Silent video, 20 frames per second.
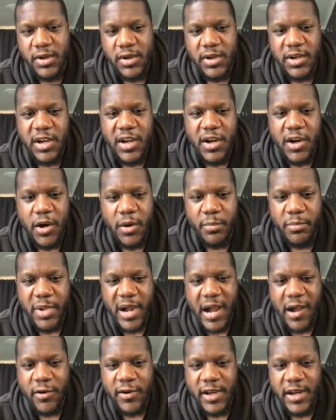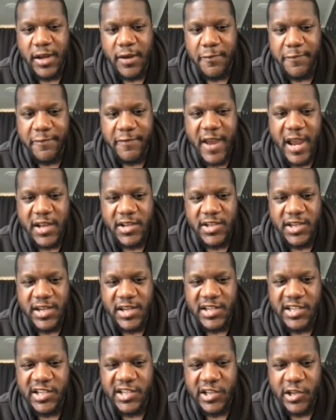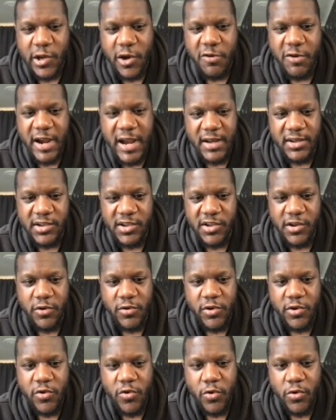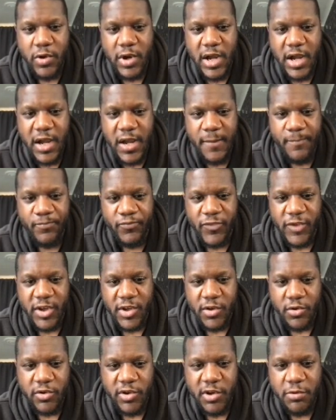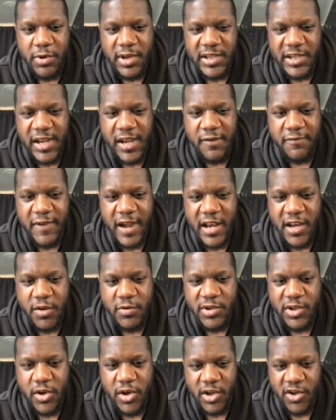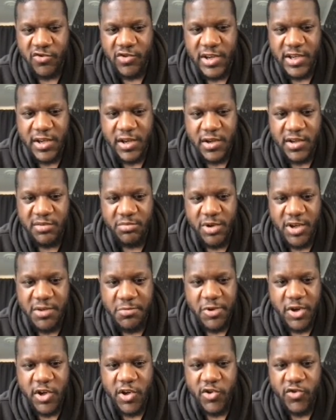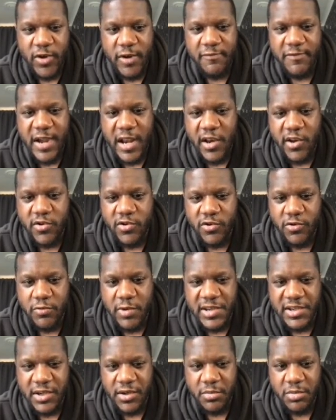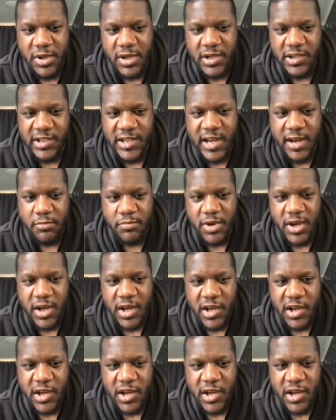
the compounding effect is slower, so your uh, your USD value is not increasing as much, but your drip value is always going to be the same.